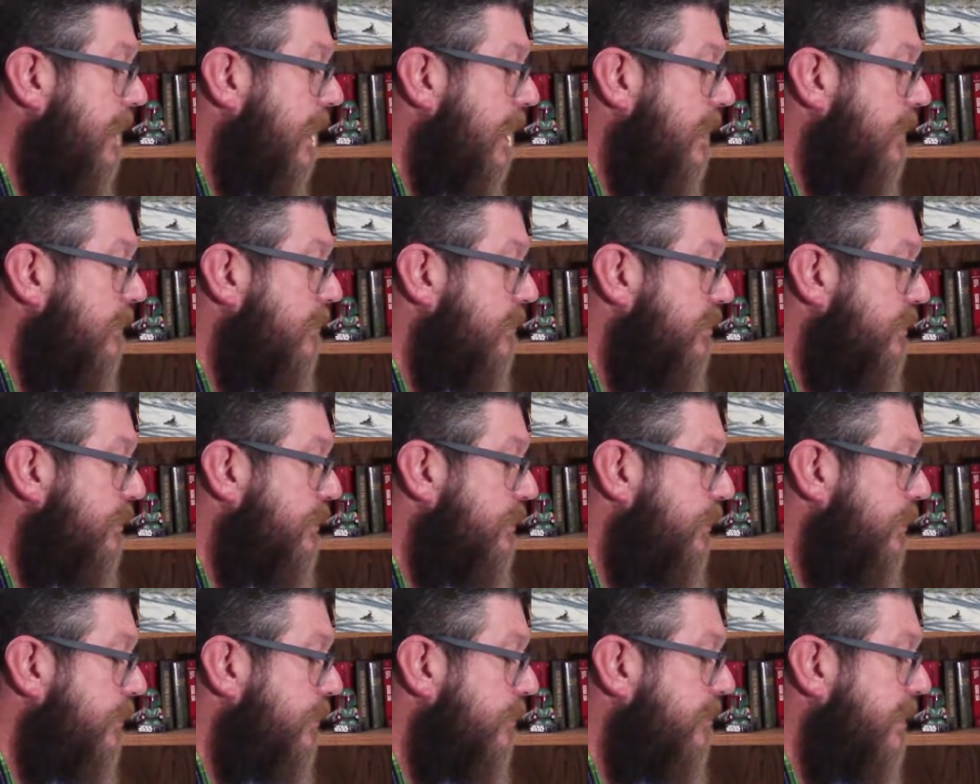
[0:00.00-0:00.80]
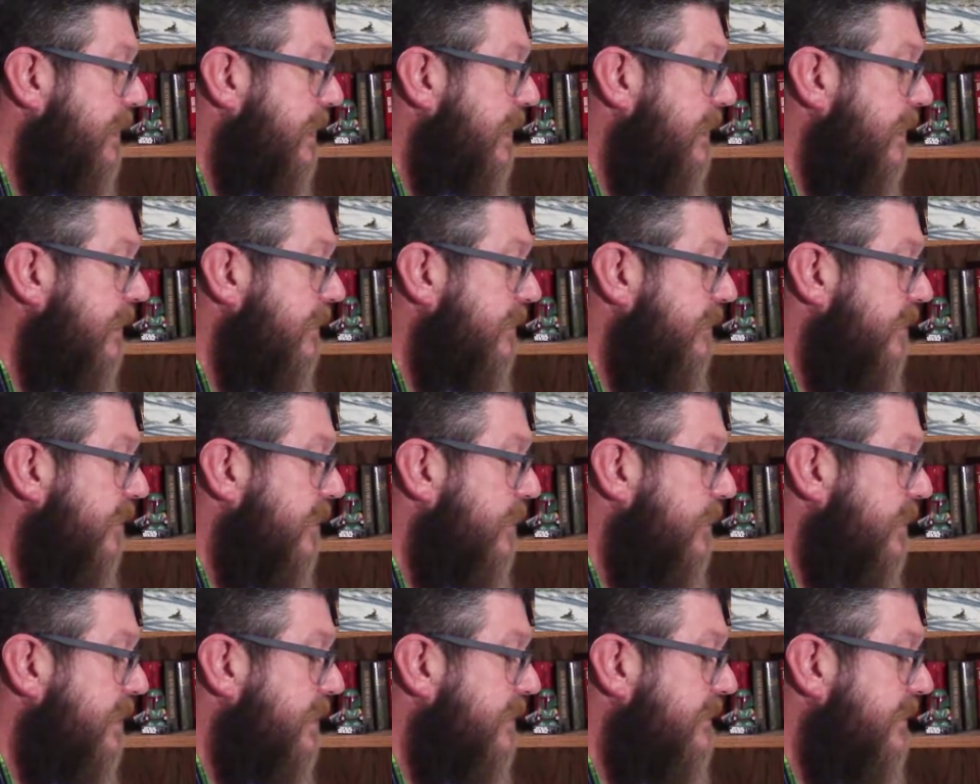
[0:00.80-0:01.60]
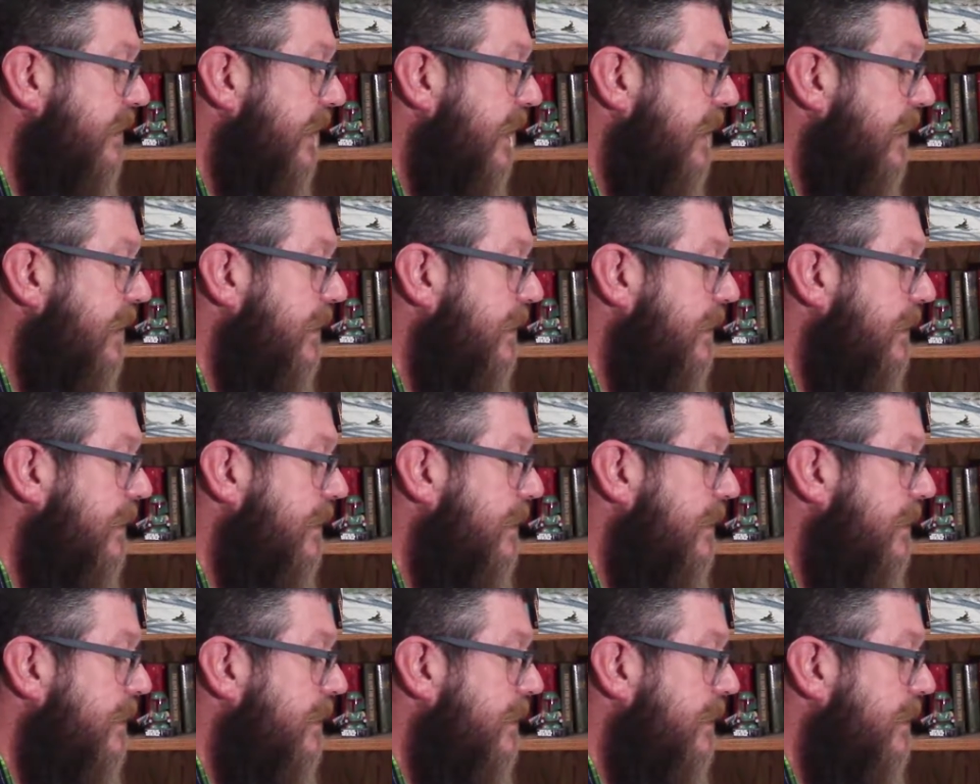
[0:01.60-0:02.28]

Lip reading: and brutal beatings that we take